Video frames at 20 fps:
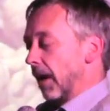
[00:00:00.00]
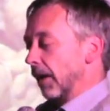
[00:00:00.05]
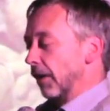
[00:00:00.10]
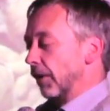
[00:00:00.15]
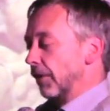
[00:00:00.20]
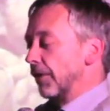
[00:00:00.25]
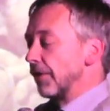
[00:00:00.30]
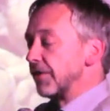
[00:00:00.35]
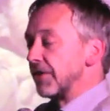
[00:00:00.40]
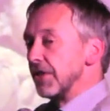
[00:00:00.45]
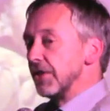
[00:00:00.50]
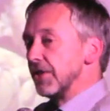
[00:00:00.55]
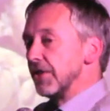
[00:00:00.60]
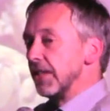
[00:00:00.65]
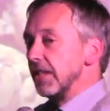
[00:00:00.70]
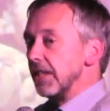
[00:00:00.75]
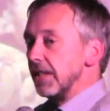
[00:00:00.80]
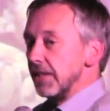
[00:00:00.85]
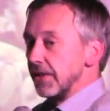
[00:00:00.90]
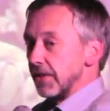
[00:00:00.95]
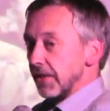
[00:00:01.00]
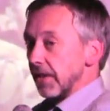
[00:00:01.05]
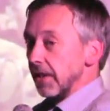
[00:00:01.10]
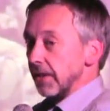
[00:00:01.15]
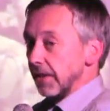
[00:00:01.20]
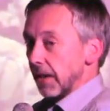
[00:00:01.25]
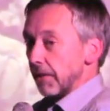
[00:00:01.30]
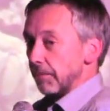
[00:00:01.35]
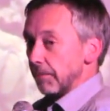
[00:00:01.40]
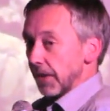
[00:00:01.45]
A lot of disease
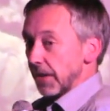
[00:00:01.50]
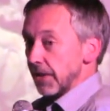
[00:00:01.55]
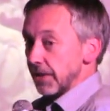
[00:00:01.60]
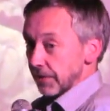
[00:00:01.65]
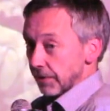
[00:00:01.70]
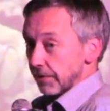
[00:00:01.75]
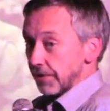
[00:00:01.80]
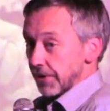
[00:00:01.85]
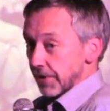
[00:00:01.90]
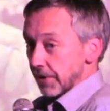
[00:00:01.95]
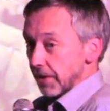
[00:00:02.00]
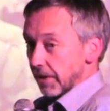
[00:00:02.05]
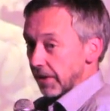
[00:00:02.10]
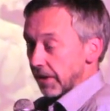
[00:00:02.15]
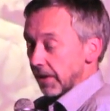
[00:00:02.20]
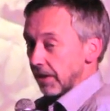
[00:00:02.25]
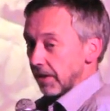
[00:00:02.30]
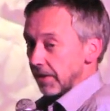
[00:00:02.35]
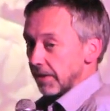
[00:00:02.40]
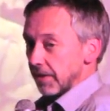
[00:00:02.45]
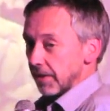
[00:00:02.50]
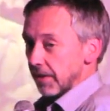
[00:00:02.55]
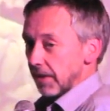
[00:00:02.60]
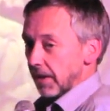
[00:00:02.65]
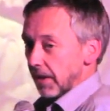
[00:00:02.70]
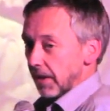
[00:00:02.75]
in that basal circuit,